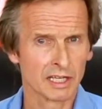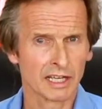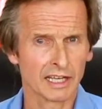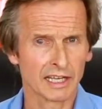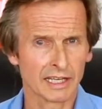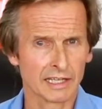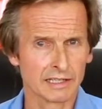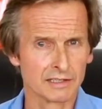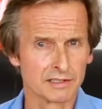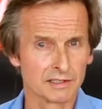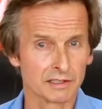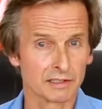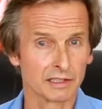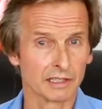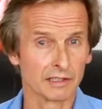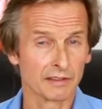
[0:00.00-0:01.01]
And
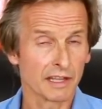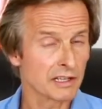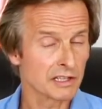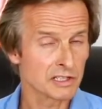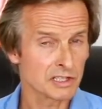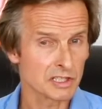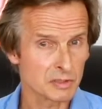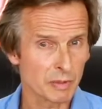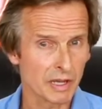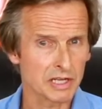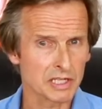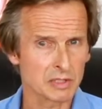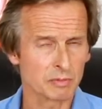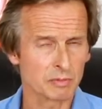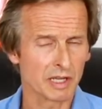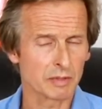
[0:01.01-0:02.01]
in that instance,
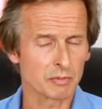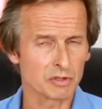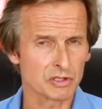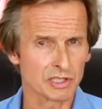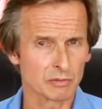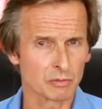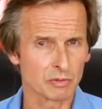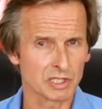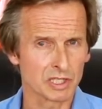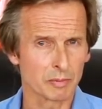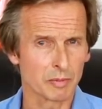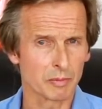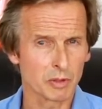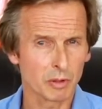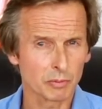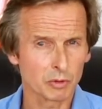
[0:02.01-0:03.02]
patients may present with some
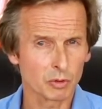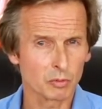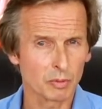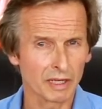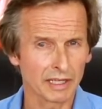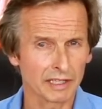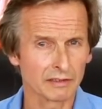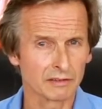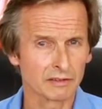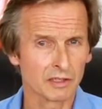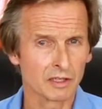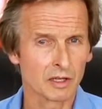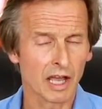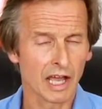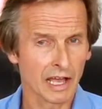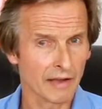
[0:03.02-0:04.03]
abdominal pain
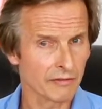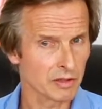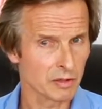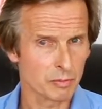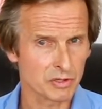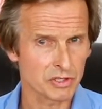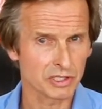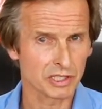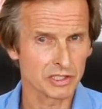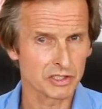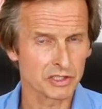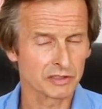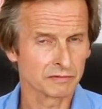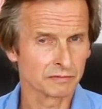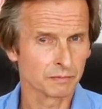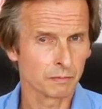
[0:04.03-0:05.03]
after the
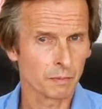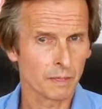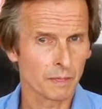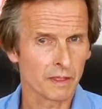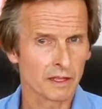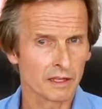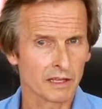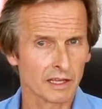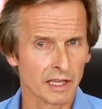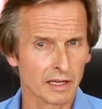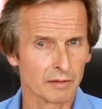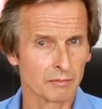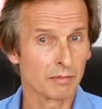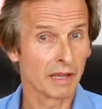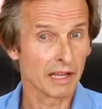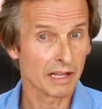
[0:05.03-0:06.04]
procedure
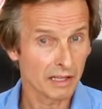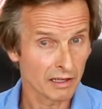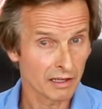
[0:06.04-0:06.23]
and may